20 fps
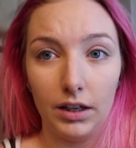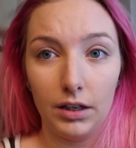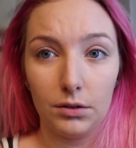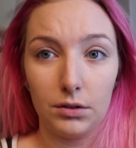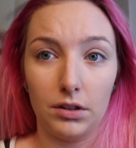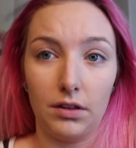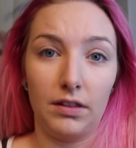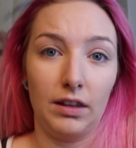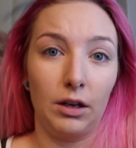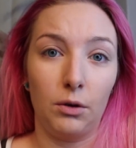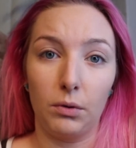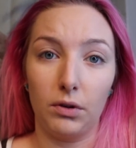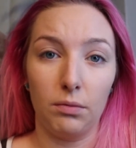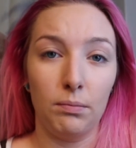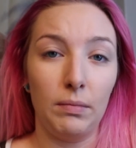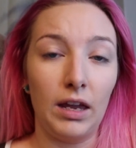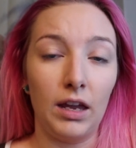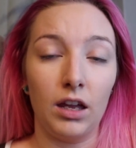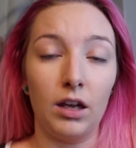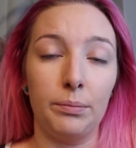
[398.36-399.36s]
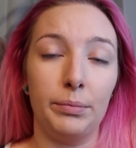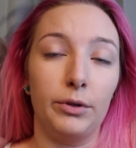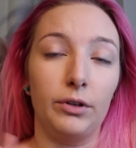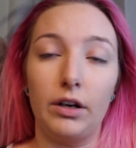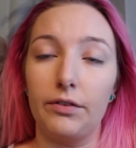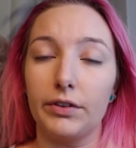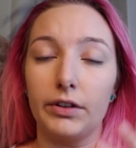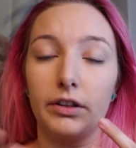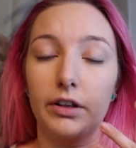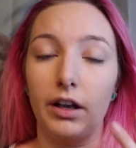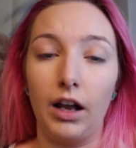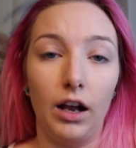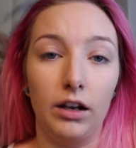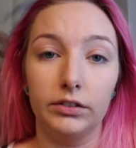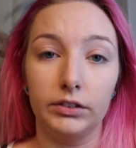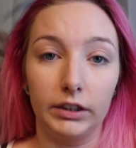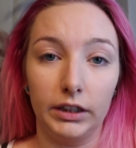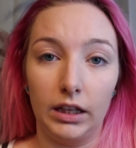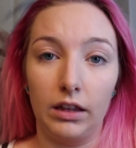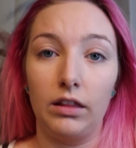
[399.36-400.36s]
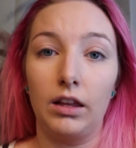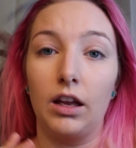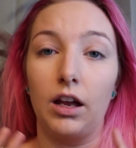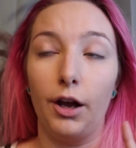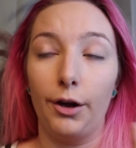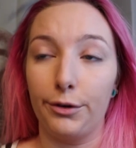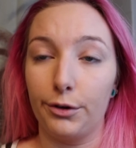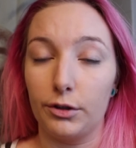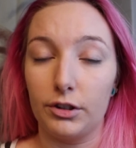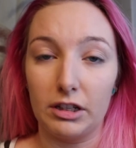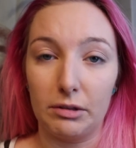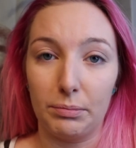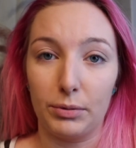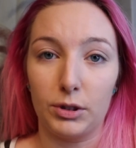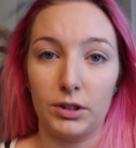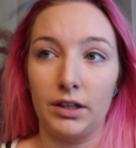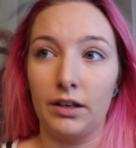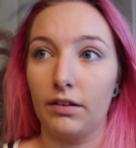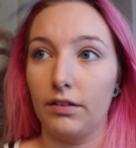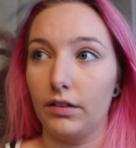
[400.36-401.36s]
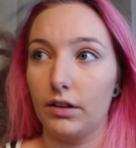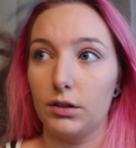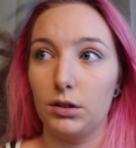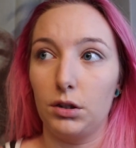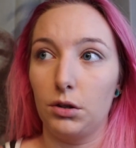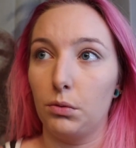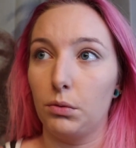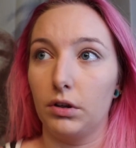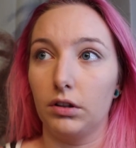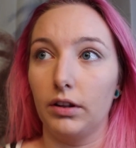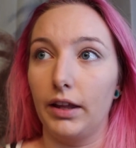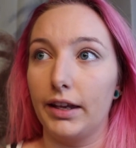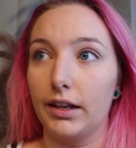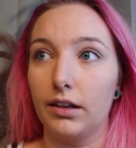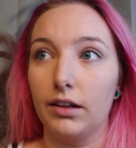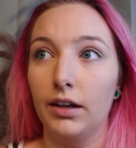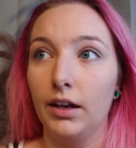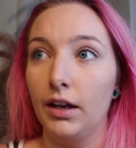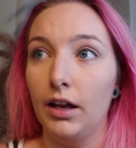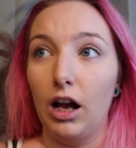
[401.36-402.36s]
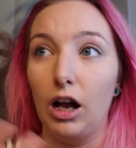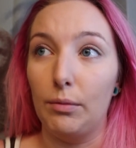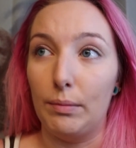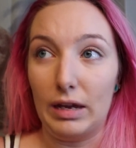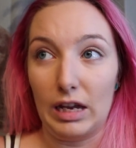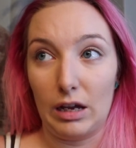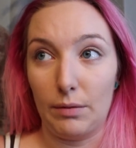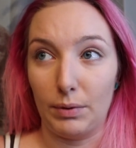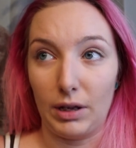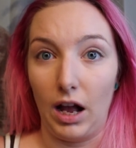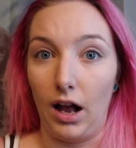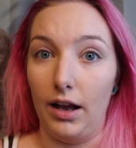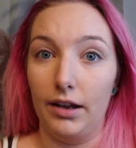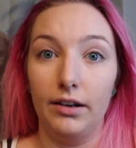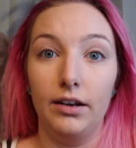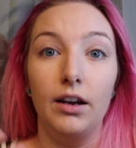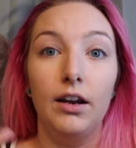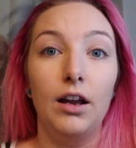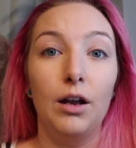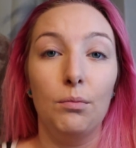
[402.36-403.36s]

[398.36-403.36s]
Here's the thing, with makeup, you're never gonna cover anything 110% unless you are like a makeup god.